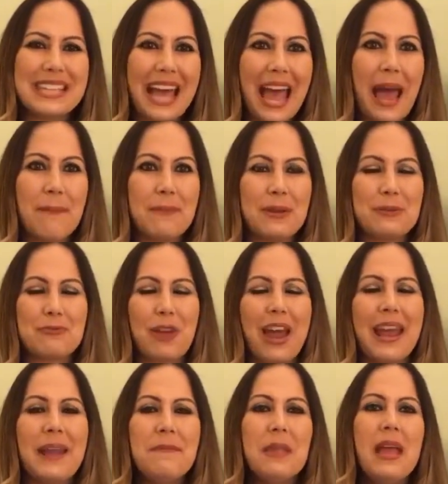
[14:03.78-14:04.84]
to happen,
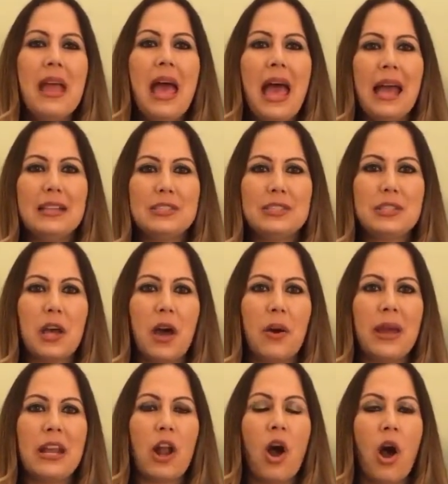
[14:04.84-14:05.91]
right? And so
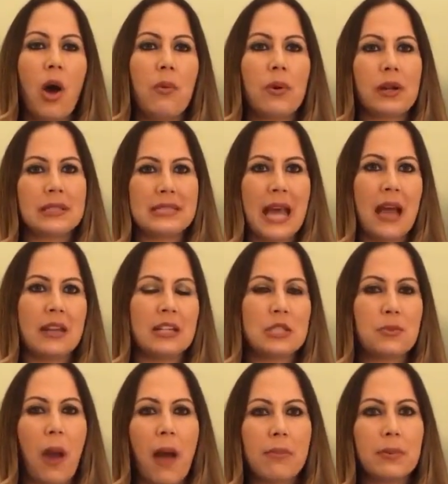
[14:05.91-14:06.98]
it all works out, and
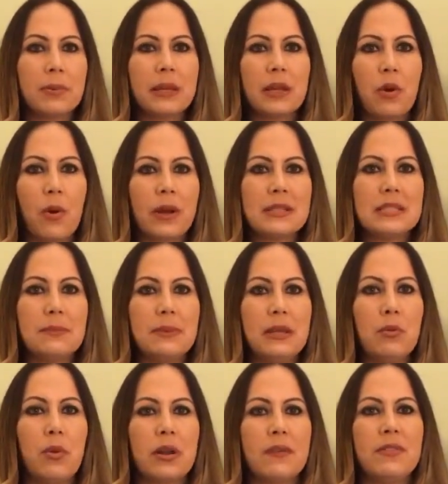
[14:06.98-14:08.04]
it's probably going to
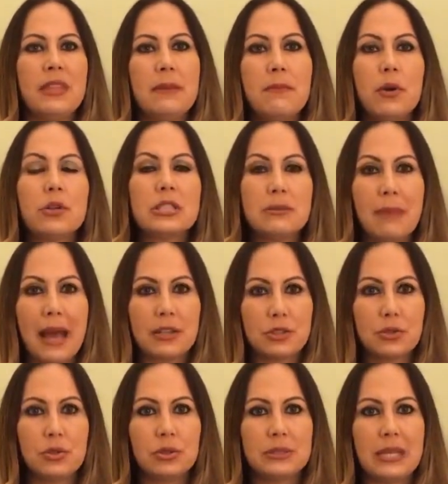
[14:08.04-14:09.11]
be one of the most
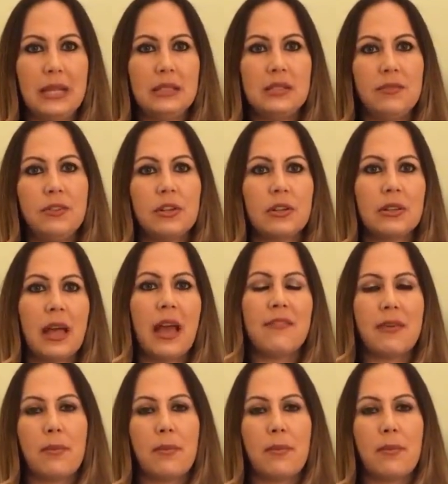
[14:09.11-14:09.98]
magical days of your life.